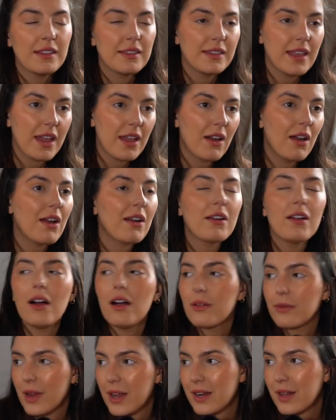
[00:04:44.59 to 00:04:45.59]
they are
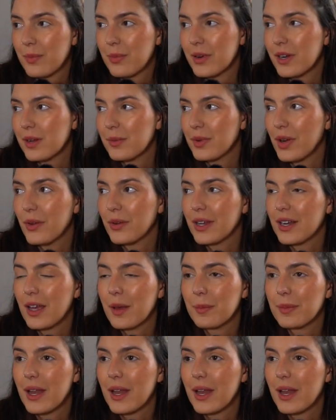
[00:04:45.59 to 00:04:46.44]
already pretty broken up